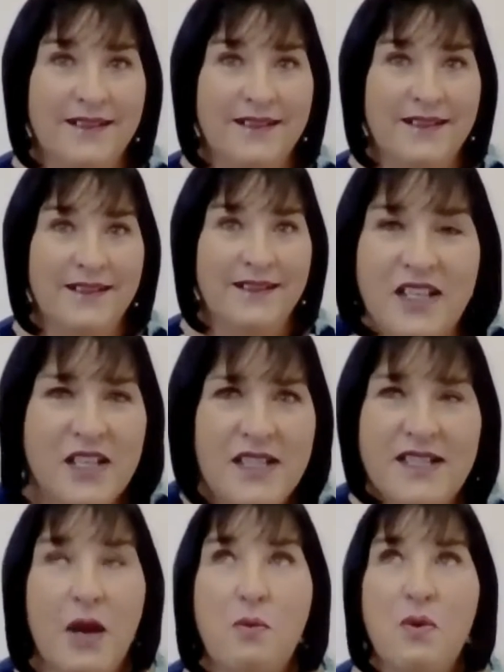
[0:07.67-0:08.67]
I
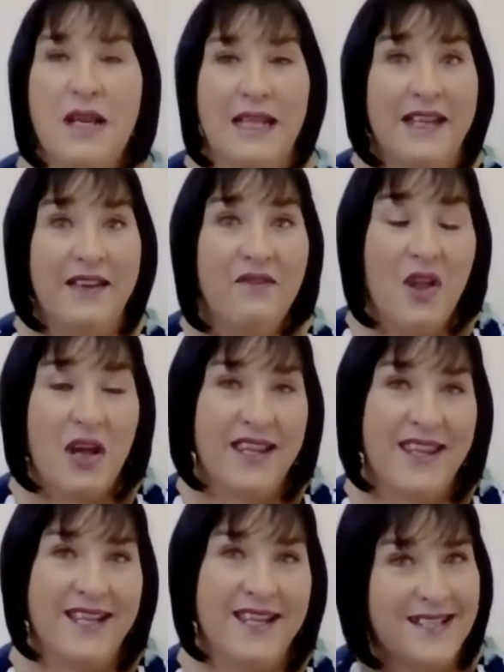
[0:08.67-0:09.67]
just don't want to live
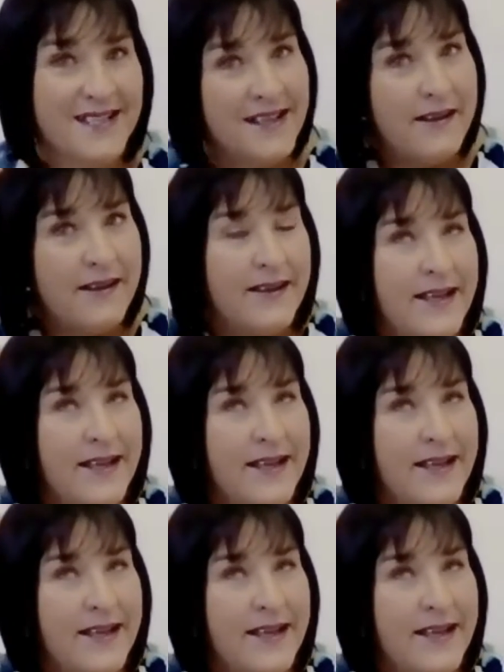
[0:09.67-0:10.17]
like this.